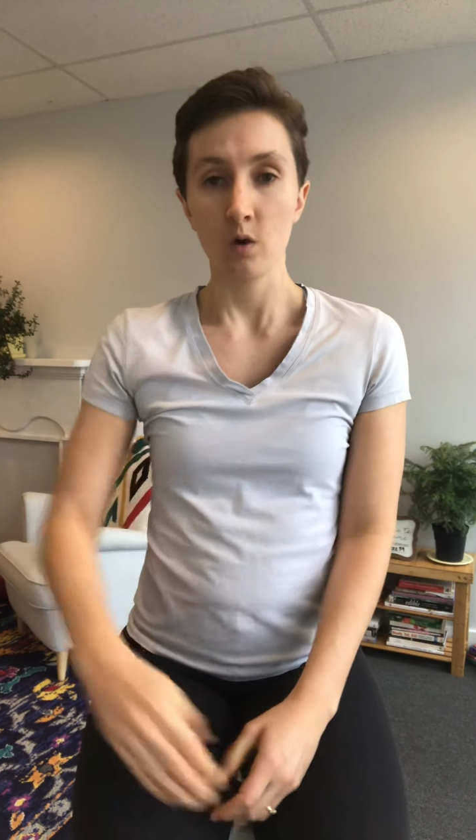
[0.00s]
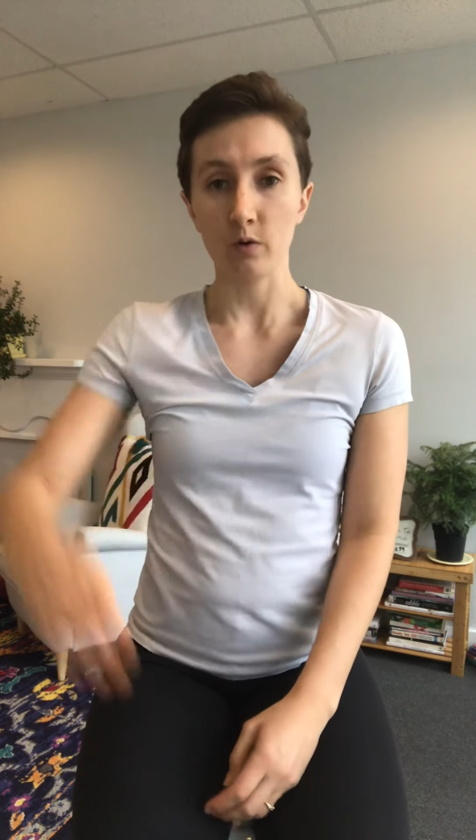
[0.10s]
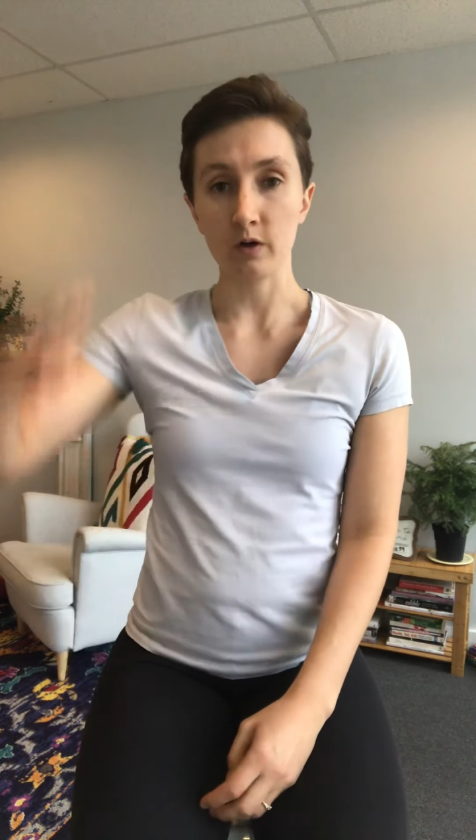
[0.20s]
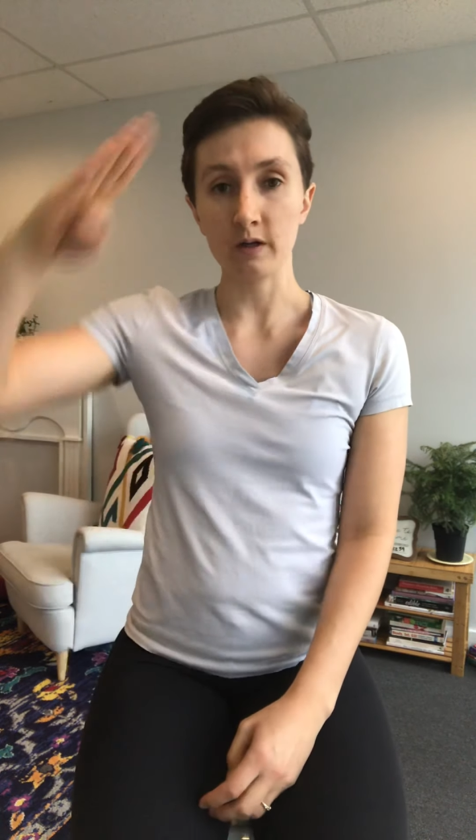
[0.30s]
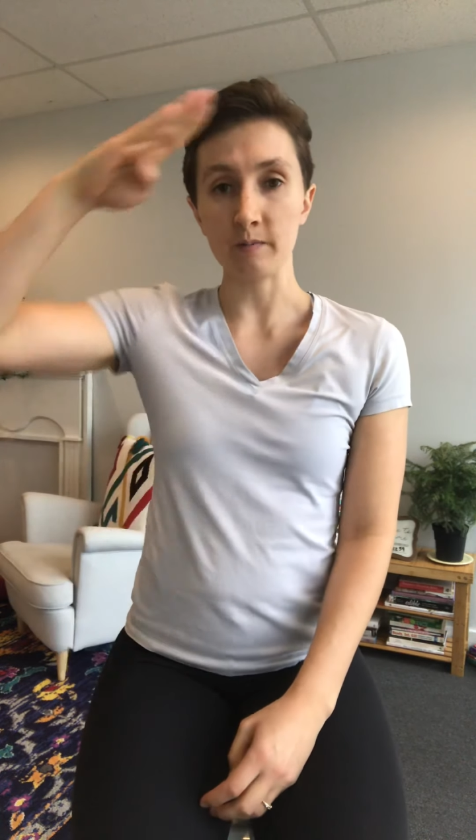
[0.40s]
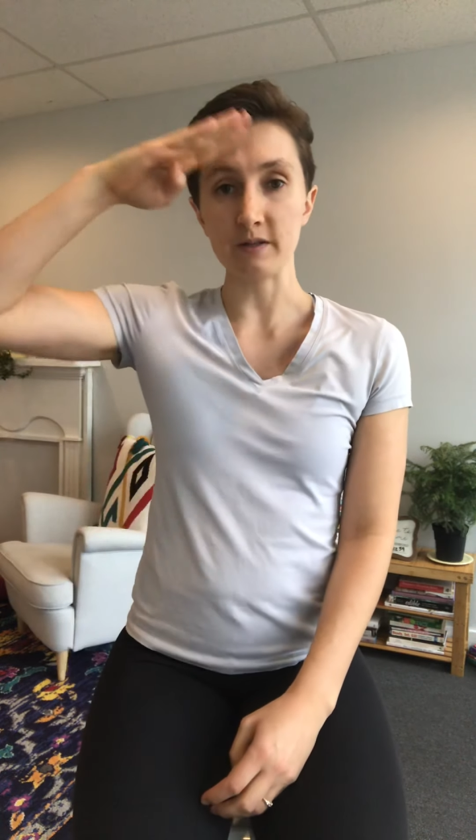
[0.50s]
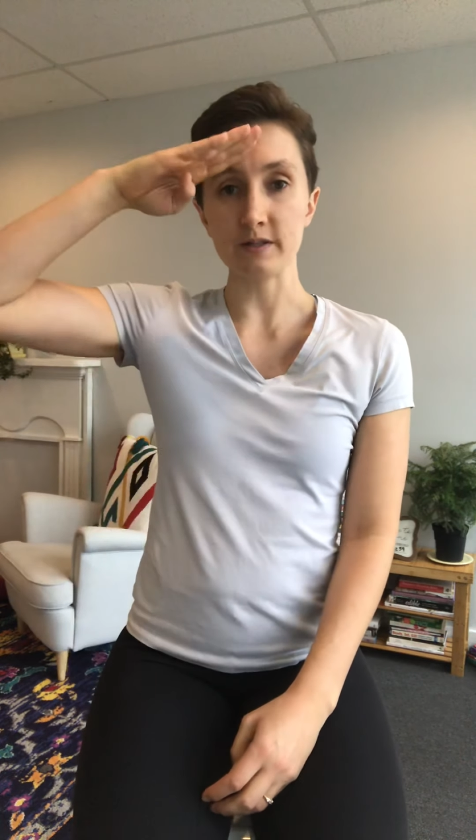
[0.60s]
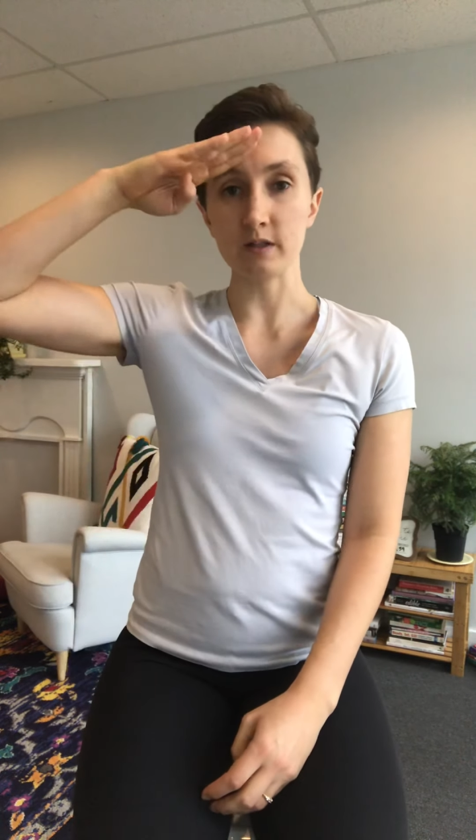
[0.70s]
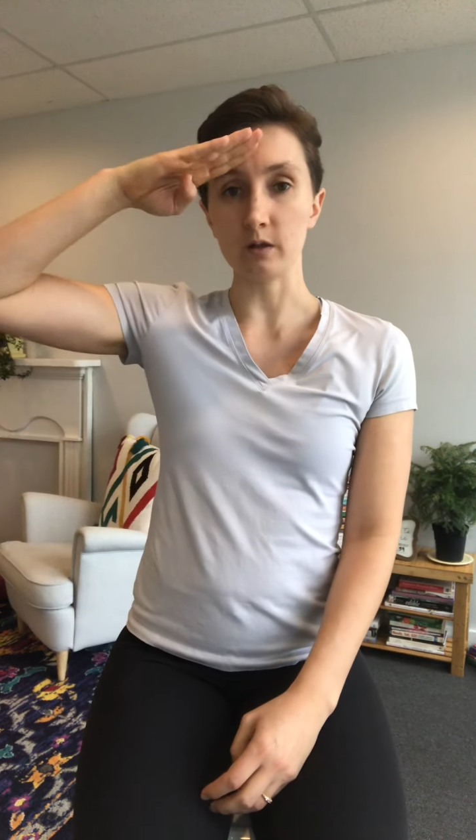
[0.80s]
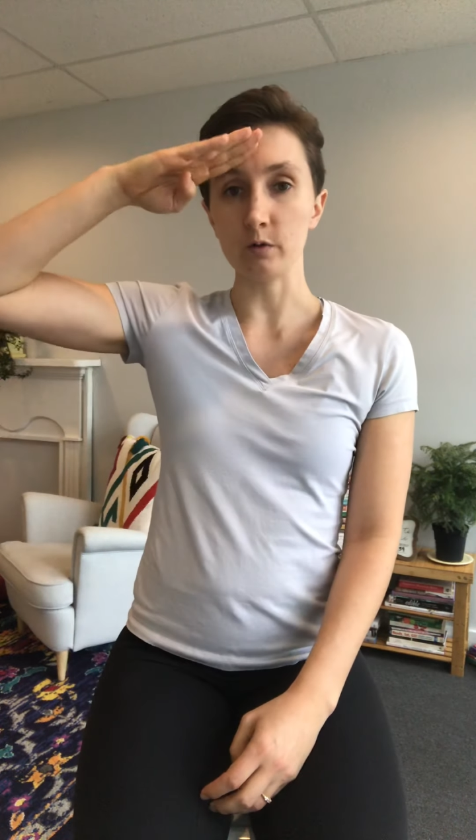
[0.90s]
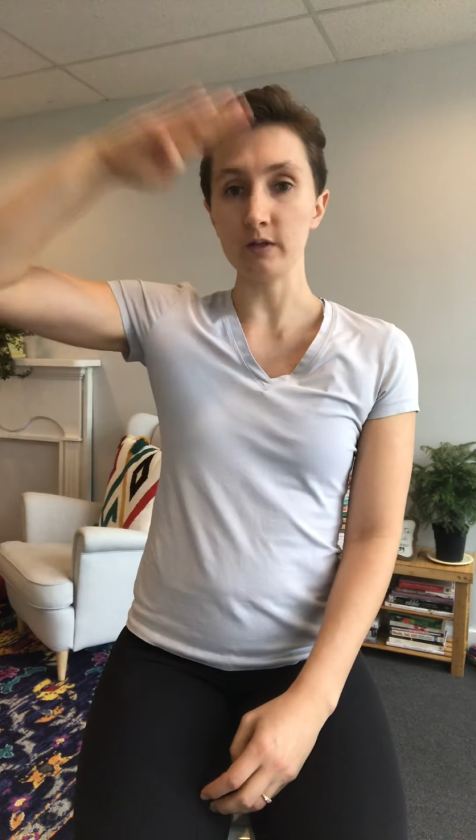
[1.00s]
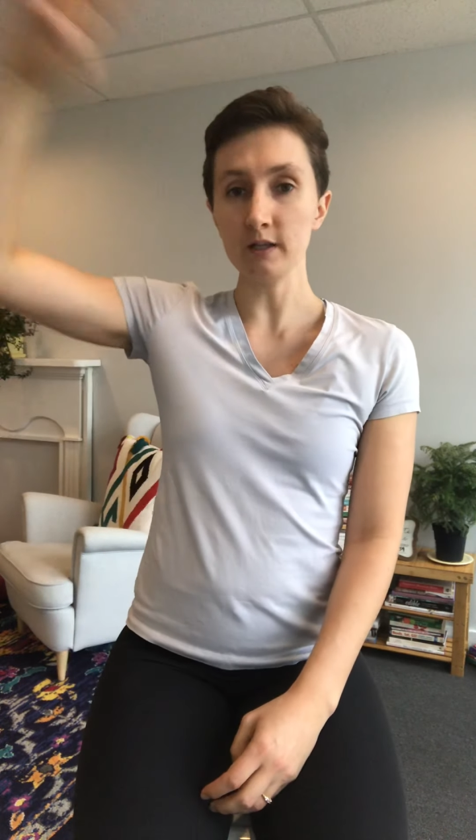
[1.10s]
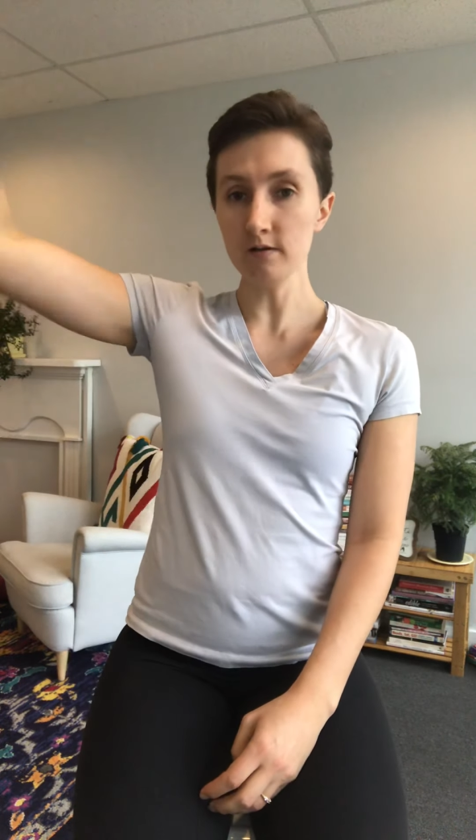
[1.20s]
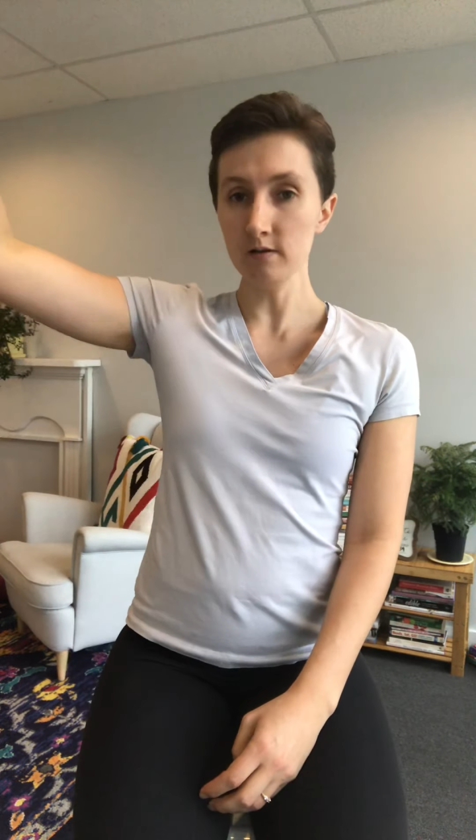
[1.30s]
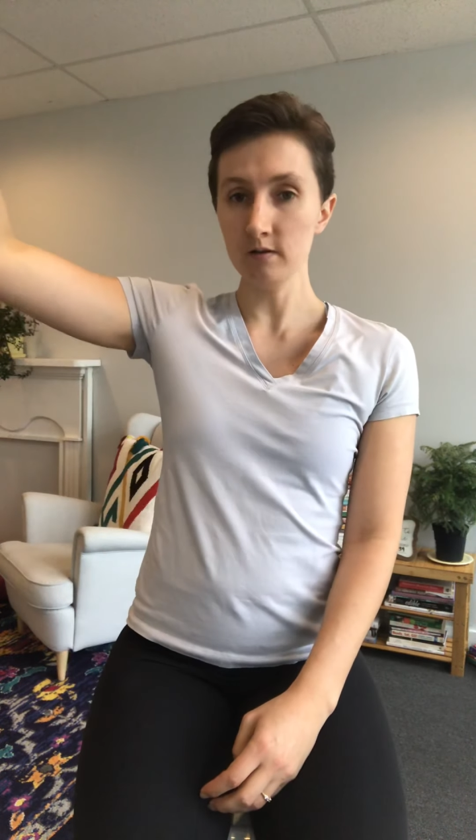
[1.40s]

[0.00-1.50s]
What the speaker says: we're going to be saluting